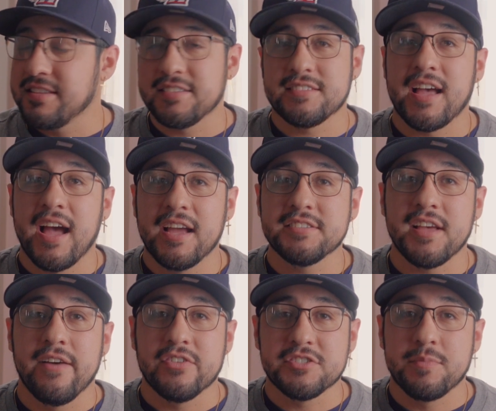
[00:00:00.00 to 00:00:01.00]
the size
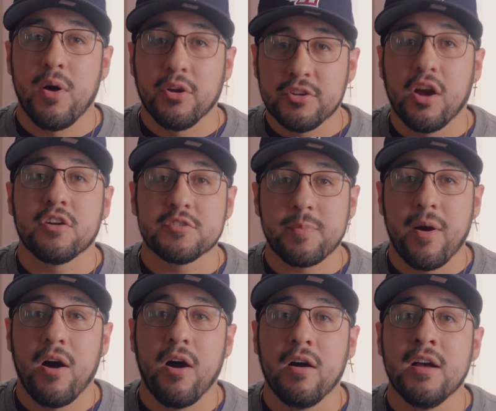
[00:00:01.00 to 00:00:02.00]
of a small dog's
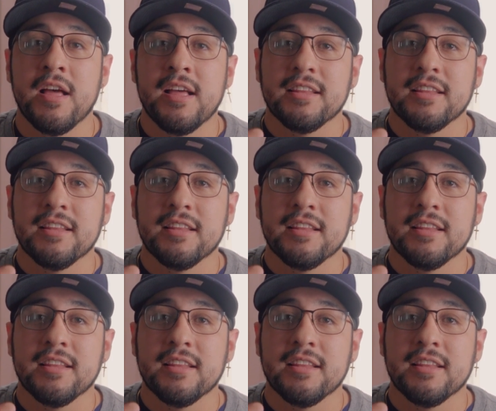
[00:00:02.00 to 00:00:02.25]
paw.